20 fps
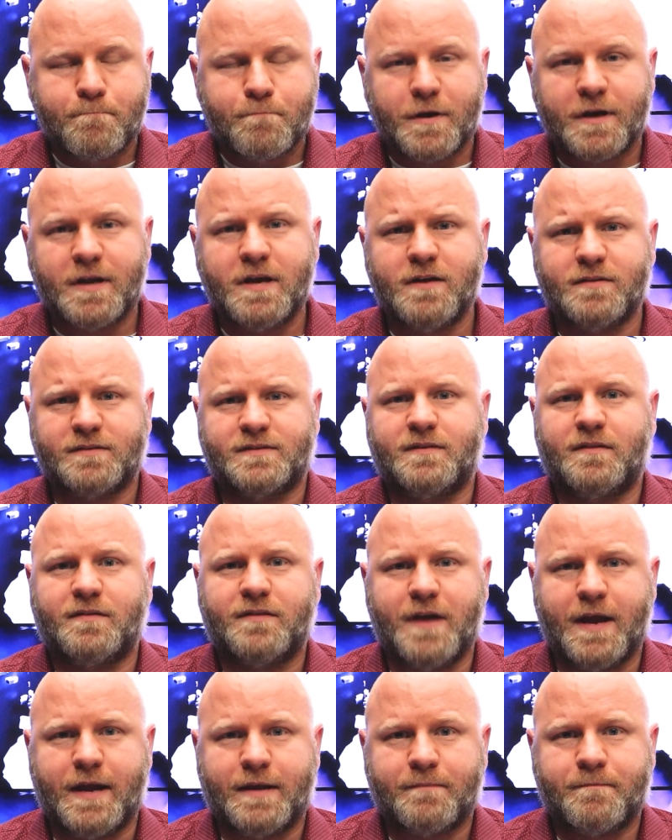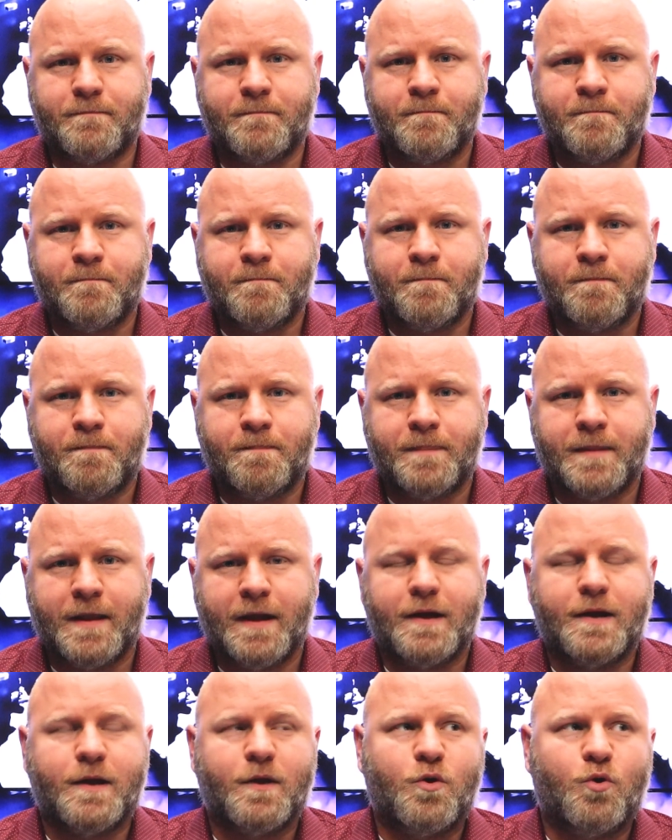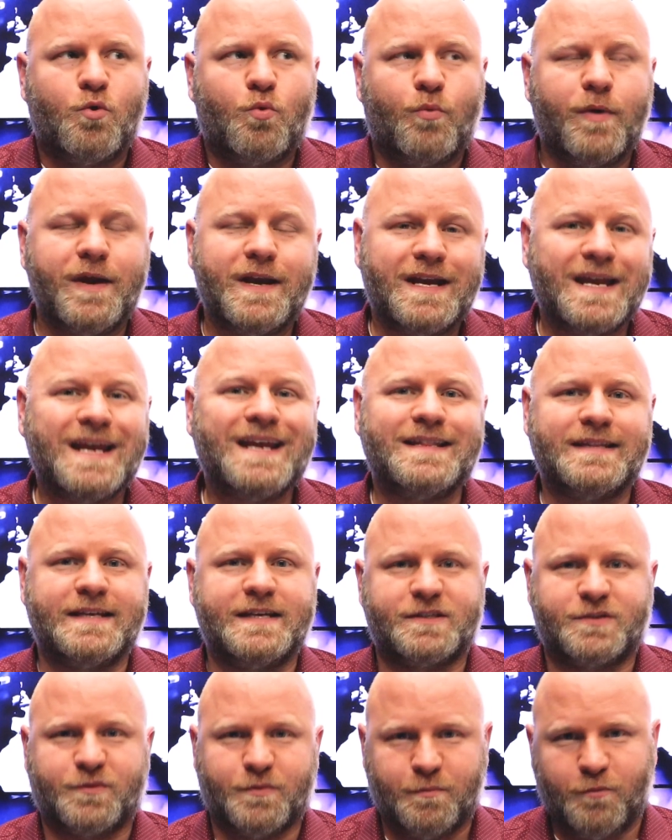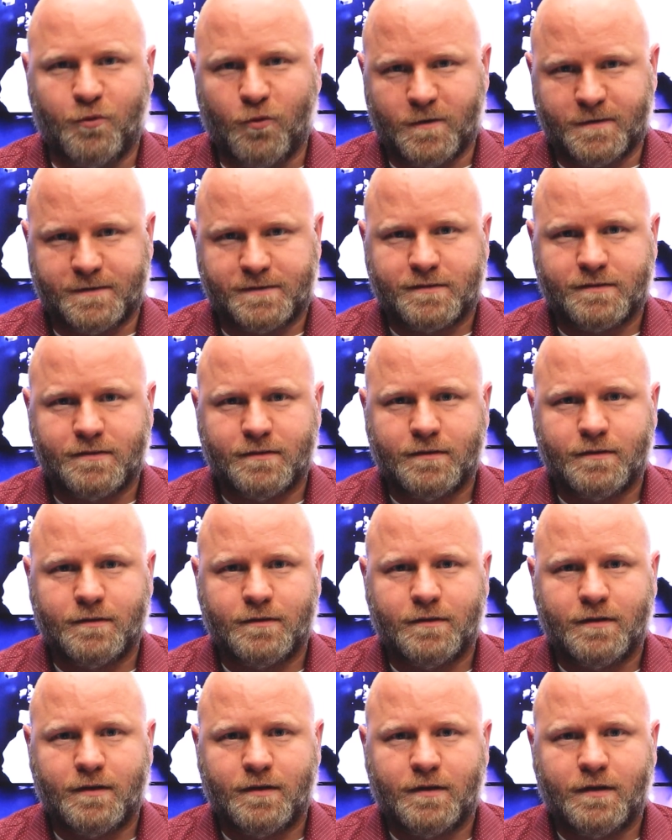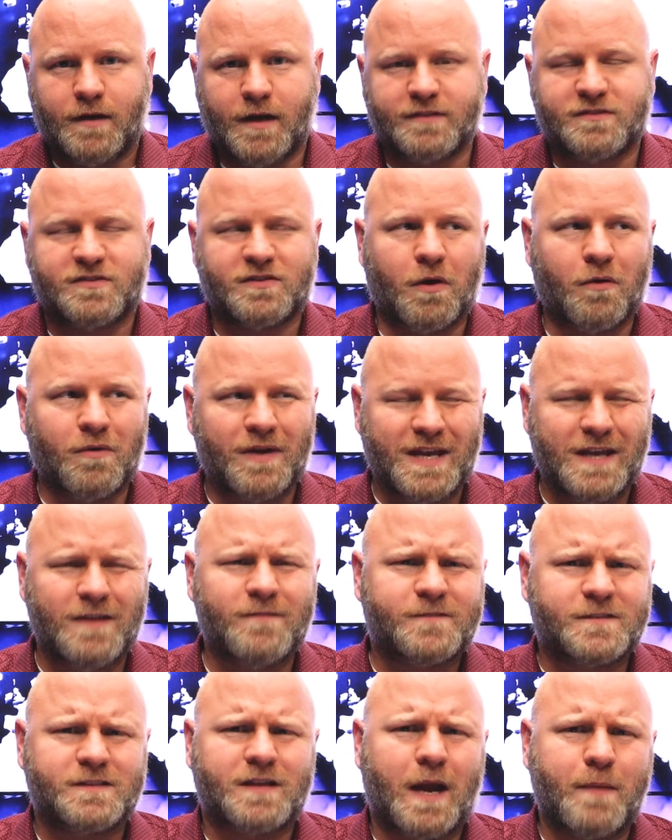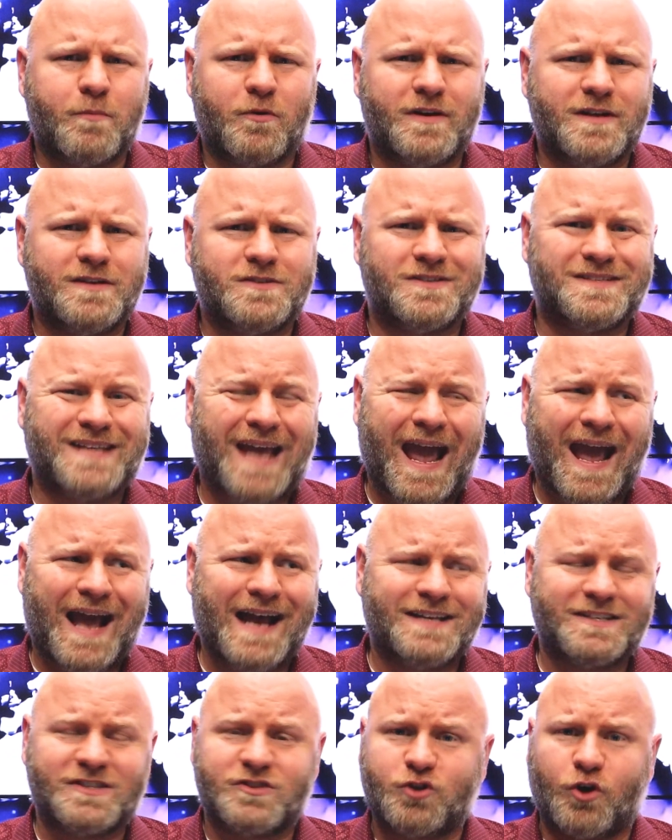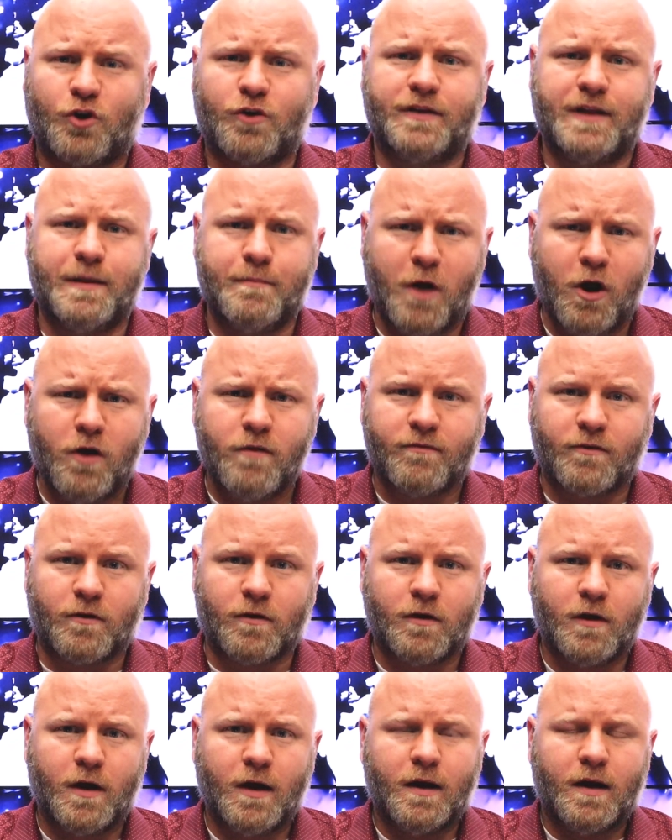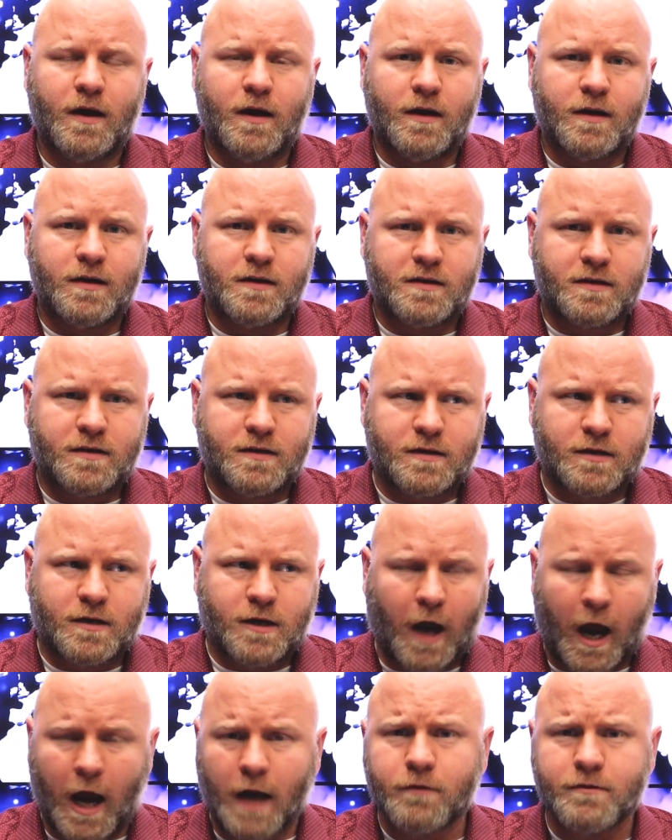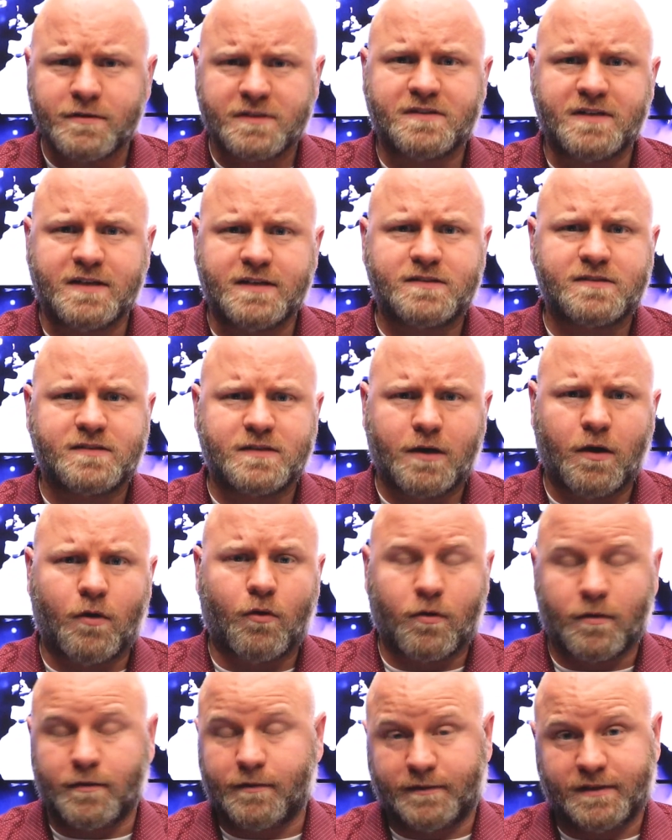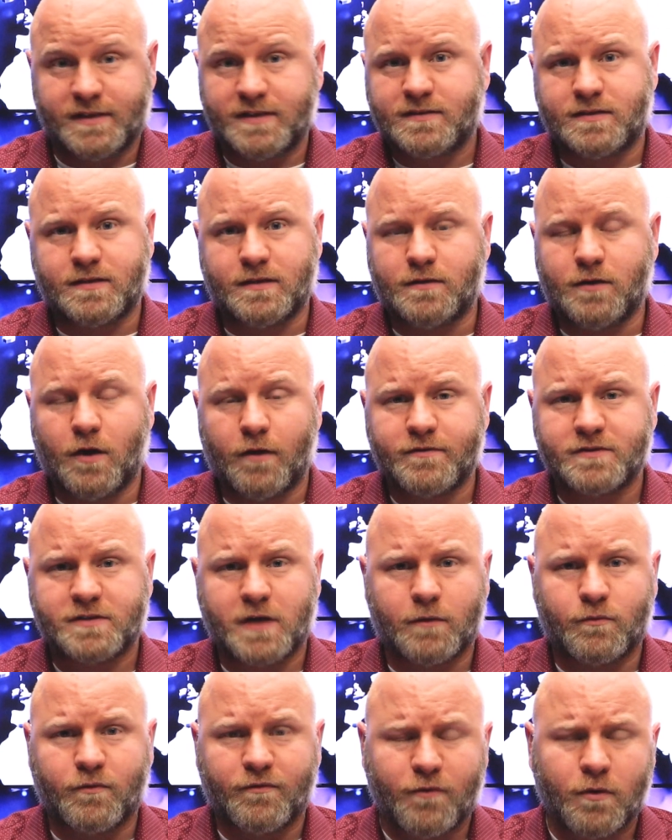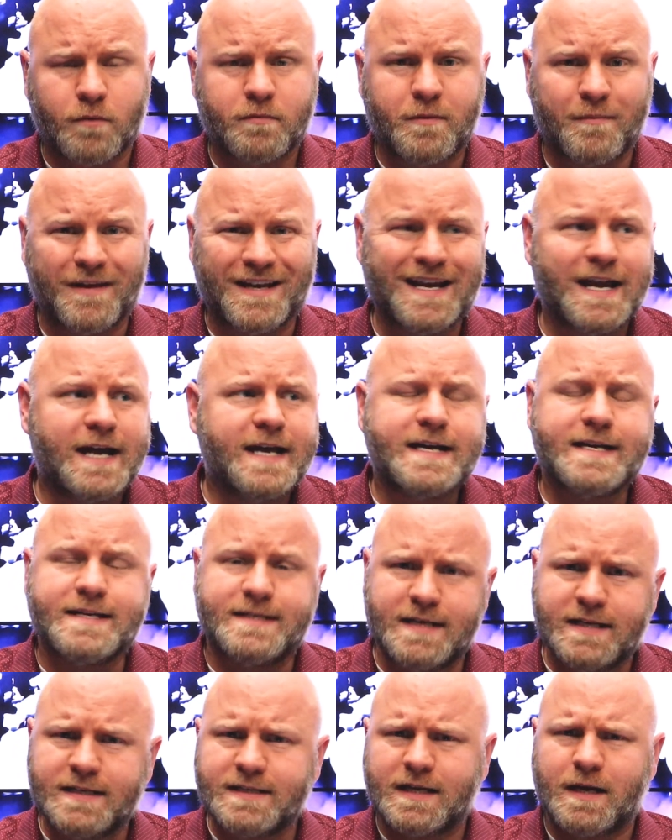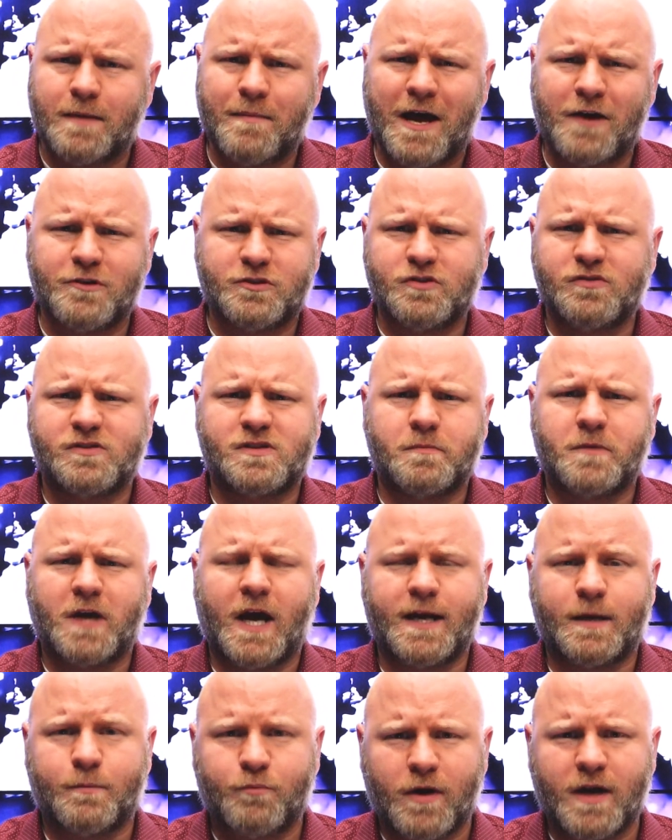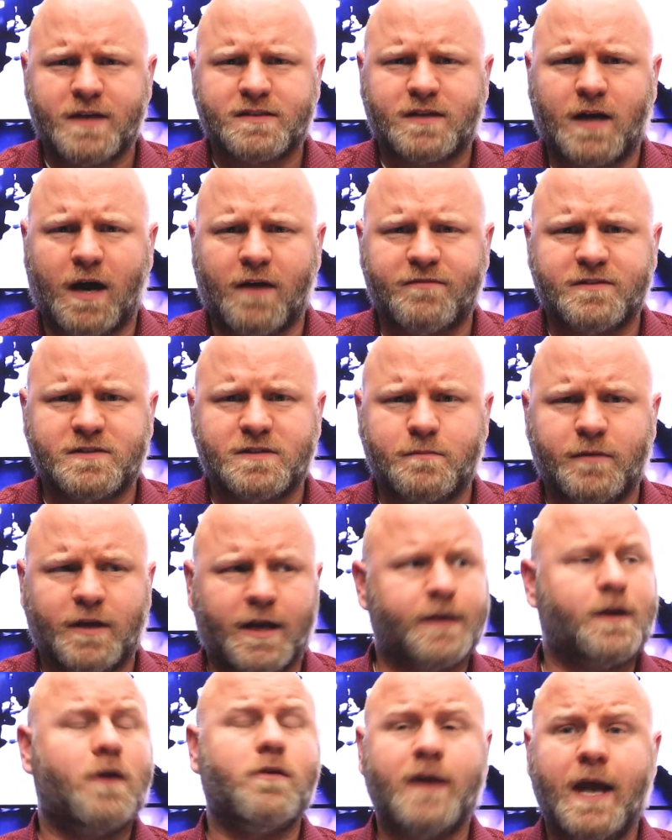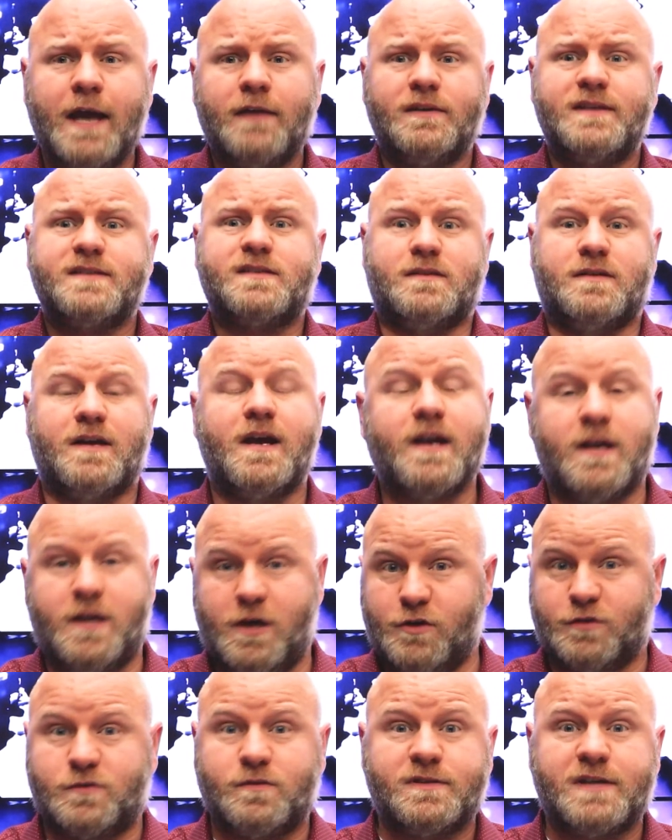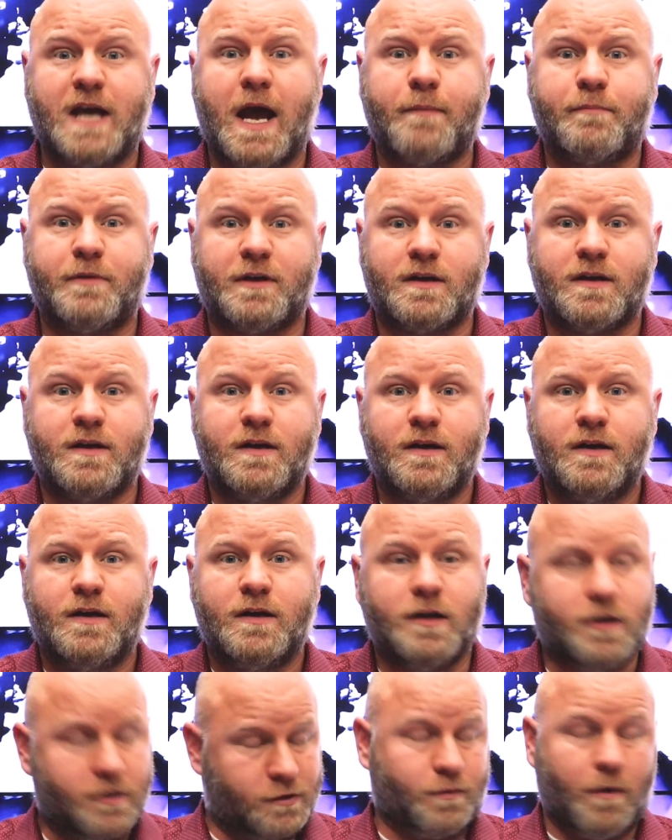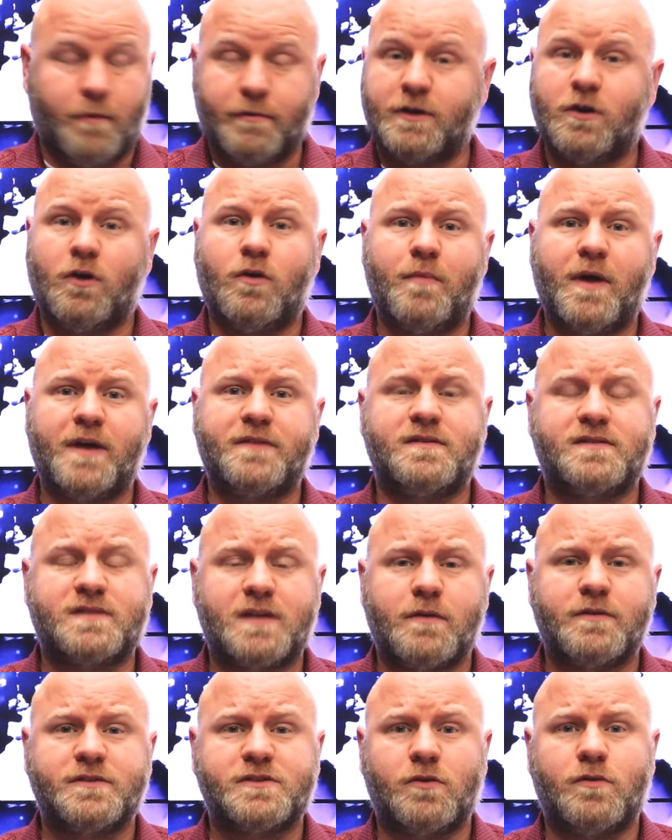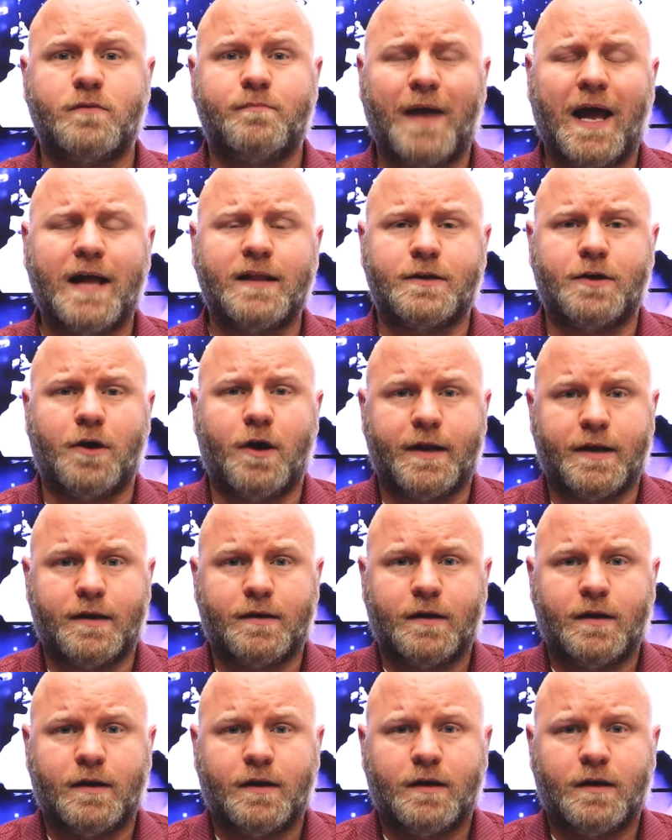But here's the thing we need these reports. And so if Cyber Ninjas has turned them over, Congress needs to go, or at least the Oversight and Reform Committee need to come out, do some kind of press conference, and be like, okay, listen, here's what's happening. Here's what we know about this Arizona ballot audit.